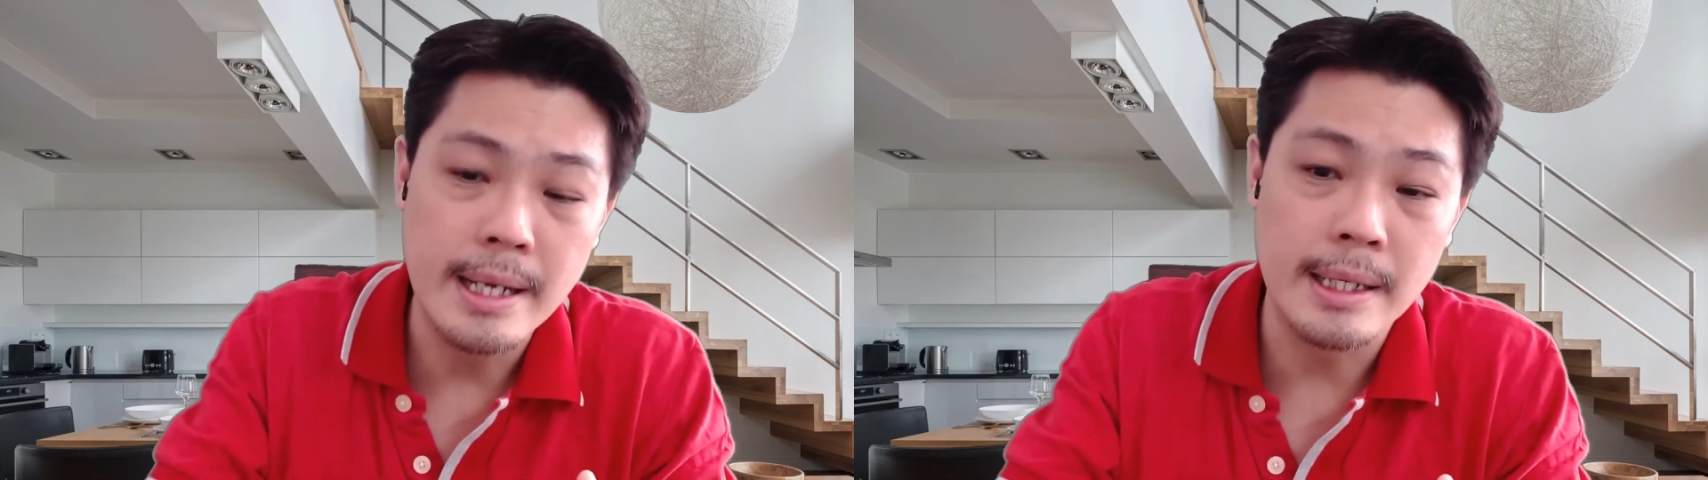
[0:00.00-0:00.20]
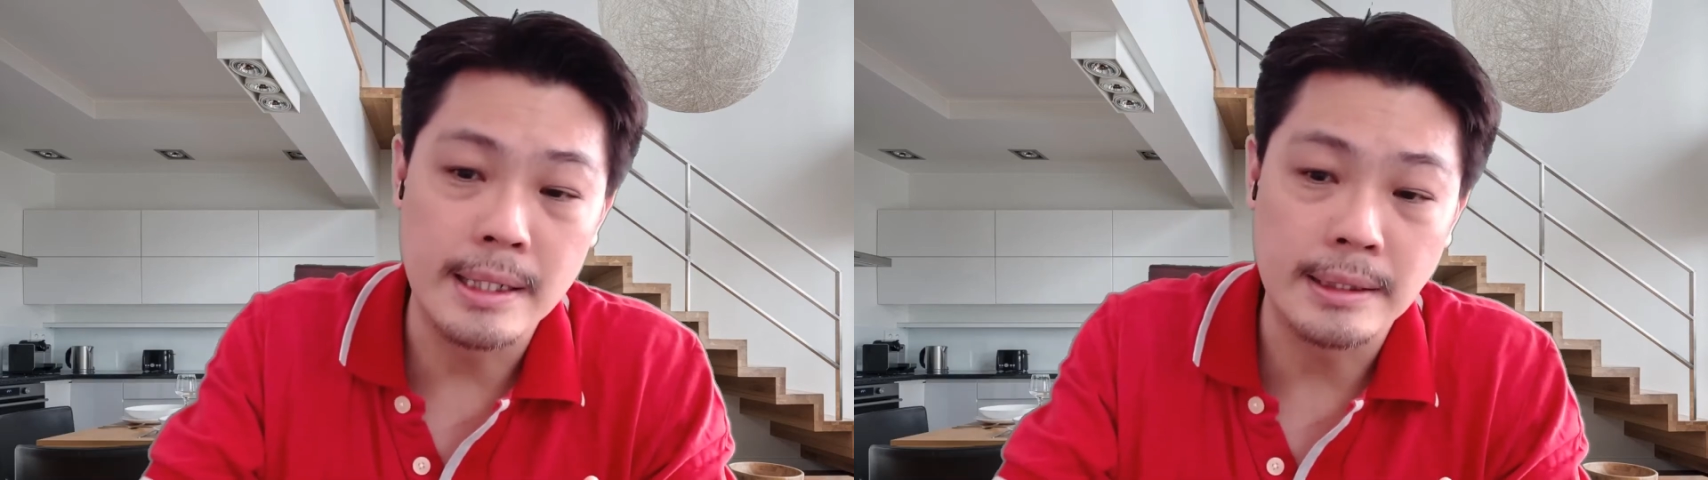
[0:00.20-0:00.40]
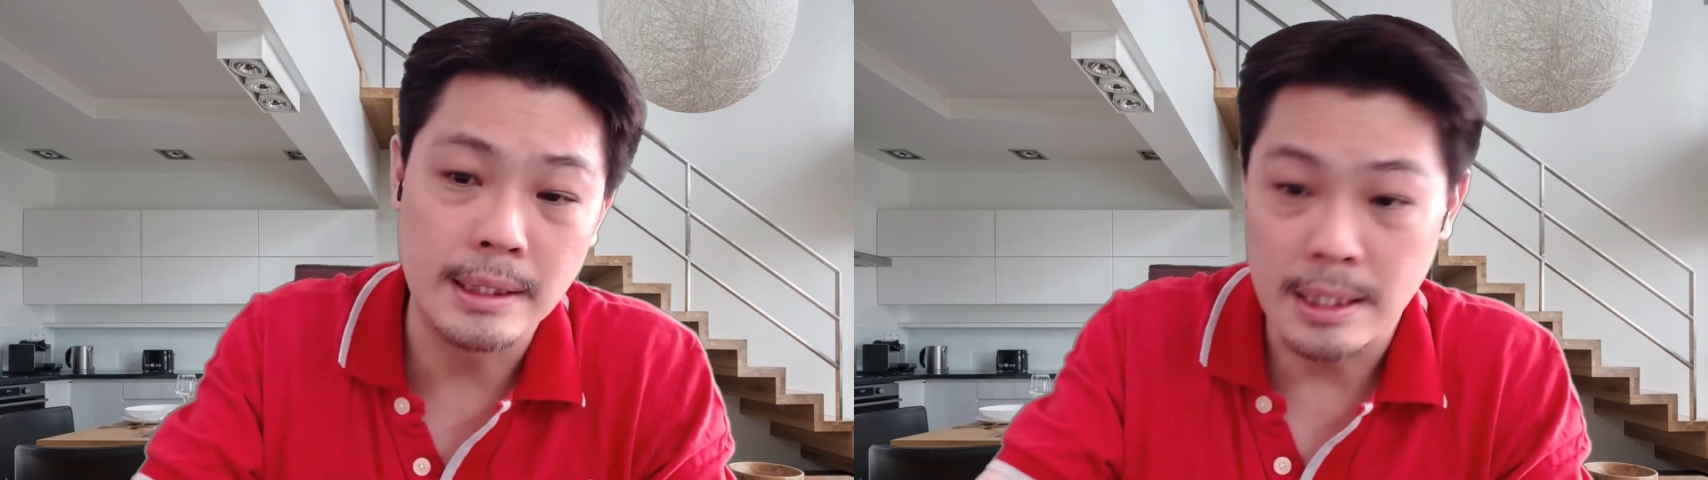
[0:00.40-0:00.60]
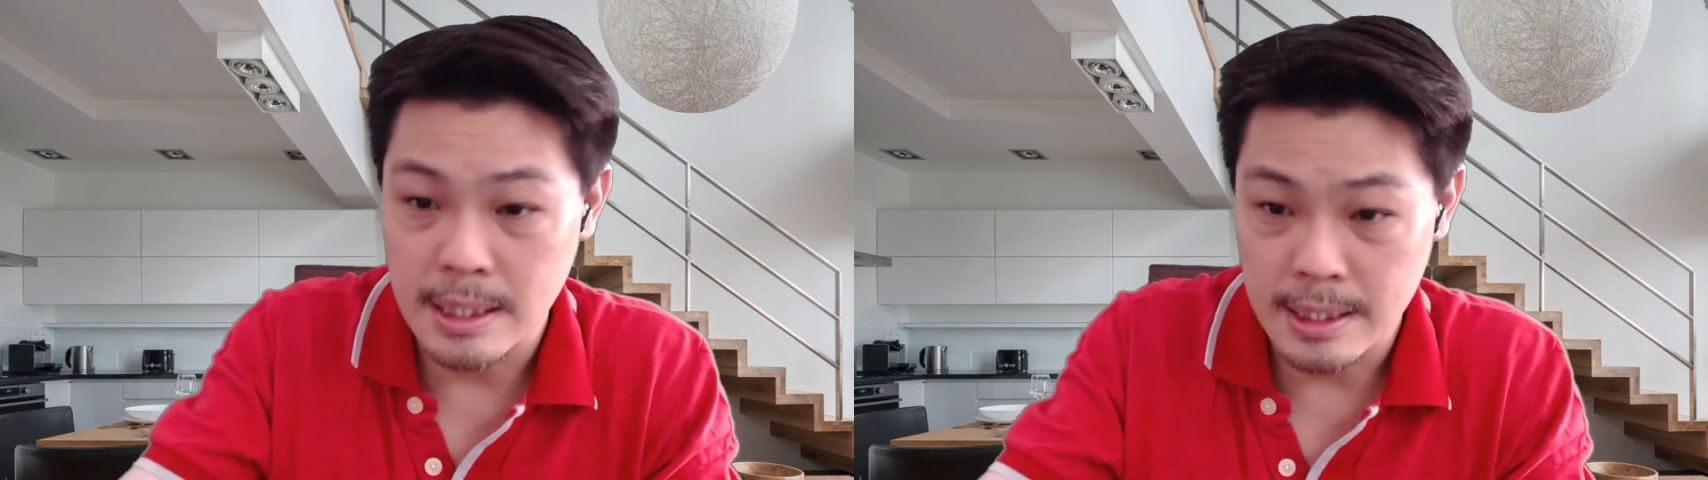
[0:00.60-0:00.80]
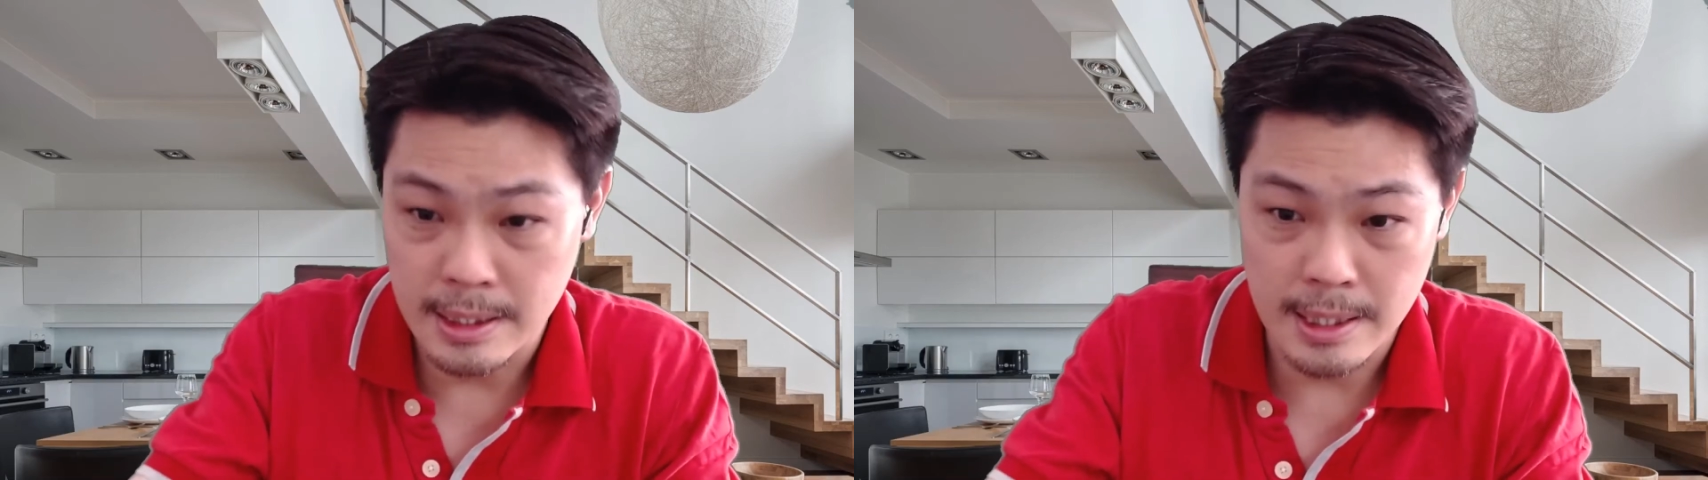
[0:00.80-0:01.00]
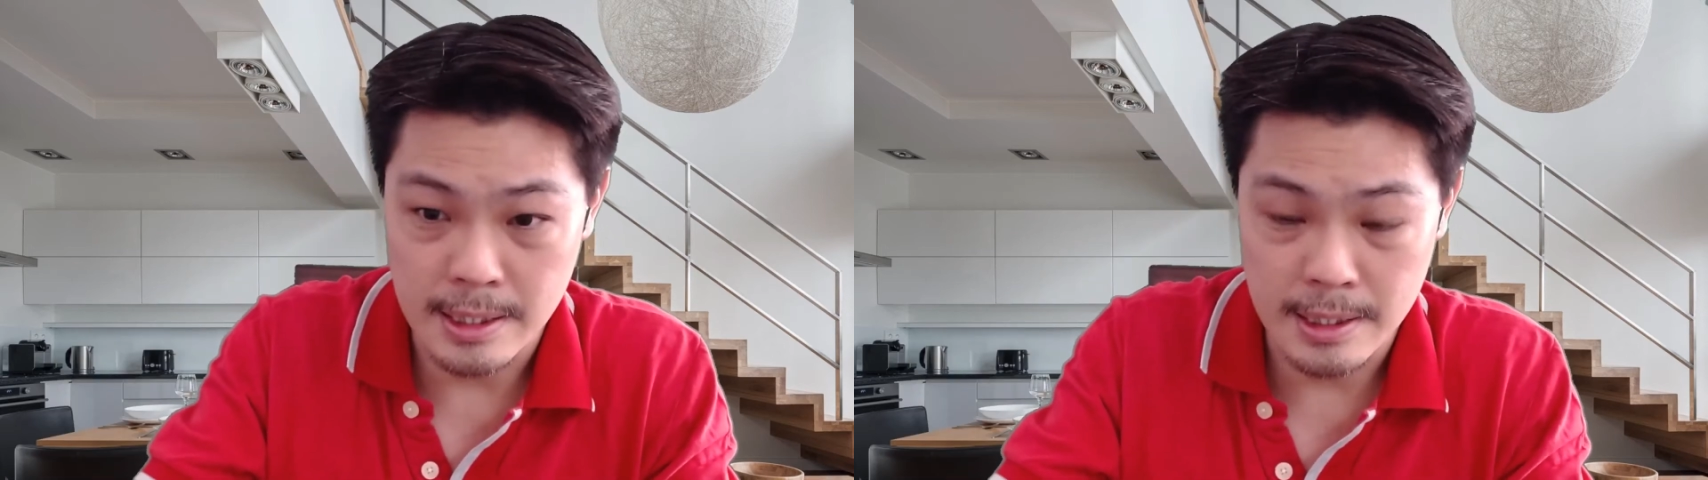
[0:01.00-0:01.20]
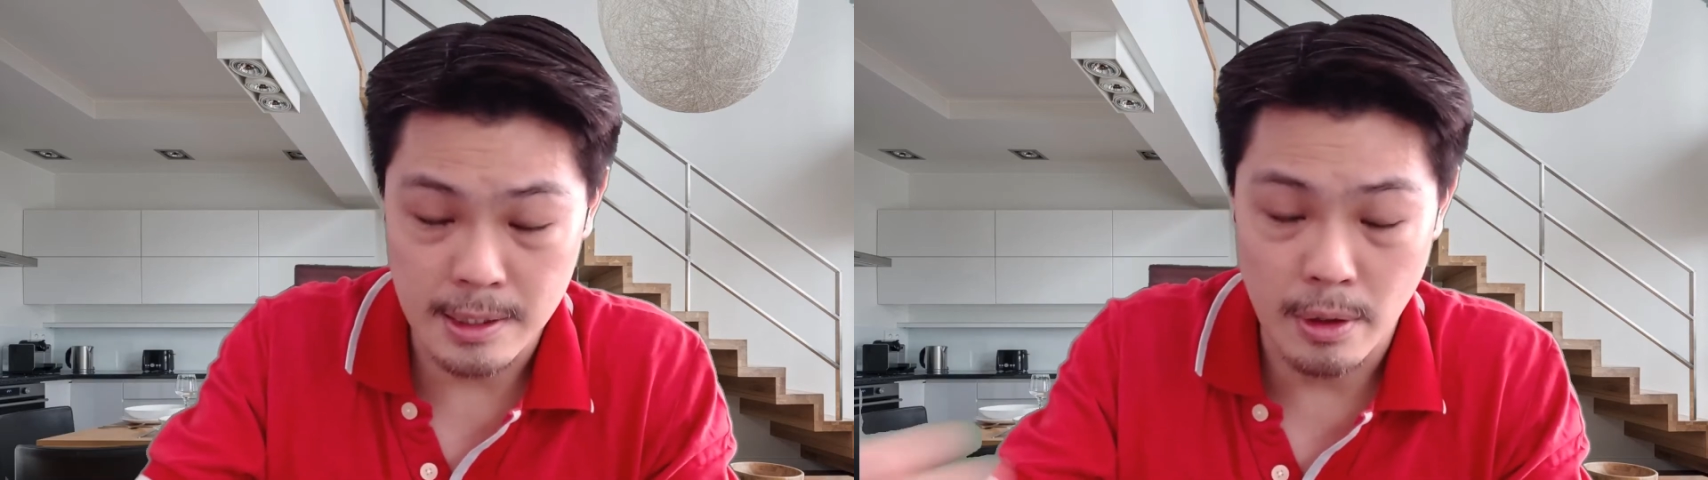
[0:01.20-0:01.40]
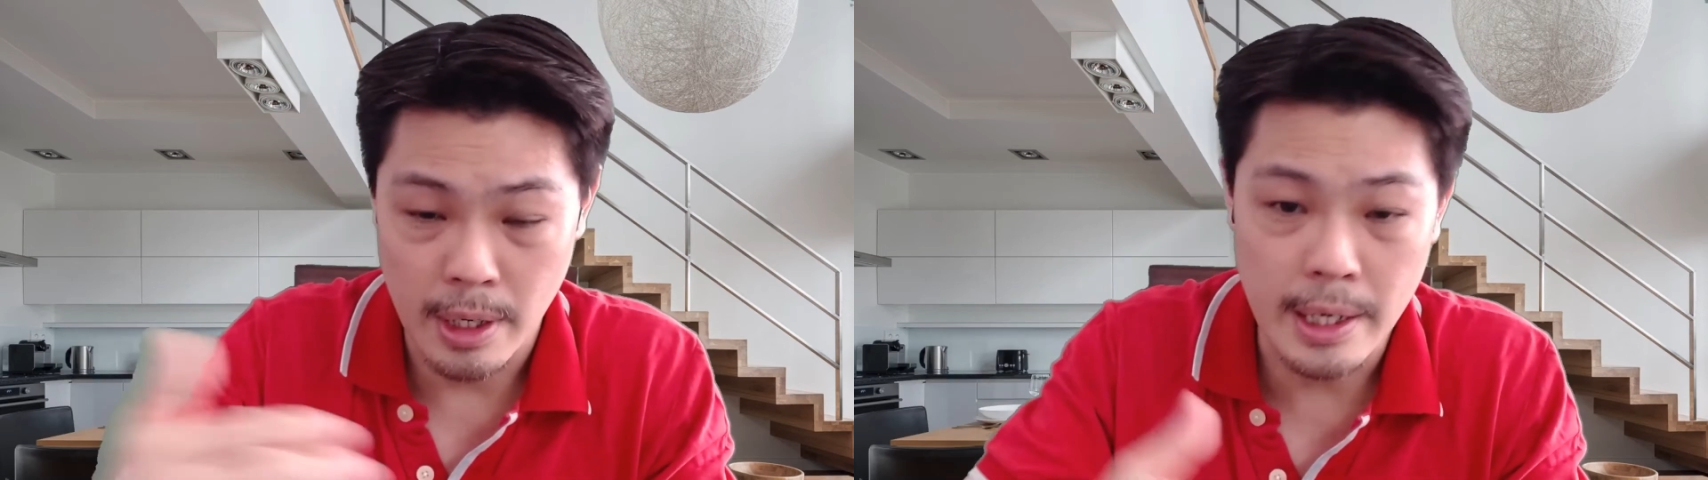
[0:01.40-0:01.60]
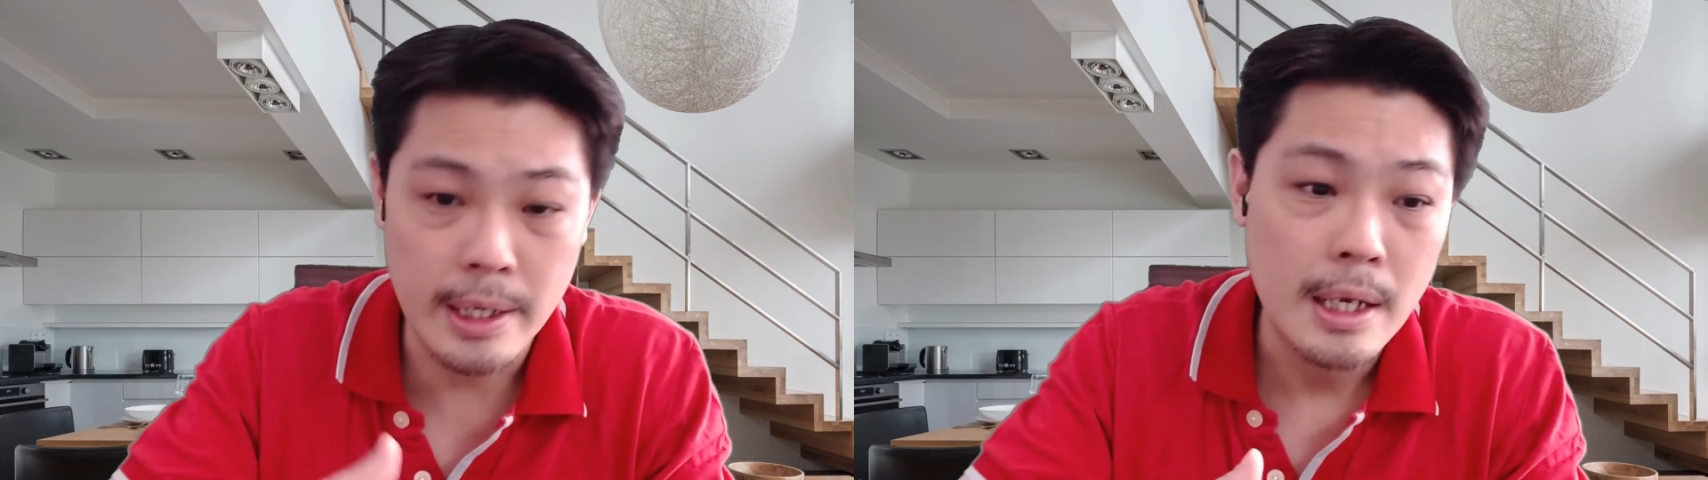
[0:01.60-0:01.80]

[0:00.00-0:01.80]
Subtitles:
a certain distance. Alright,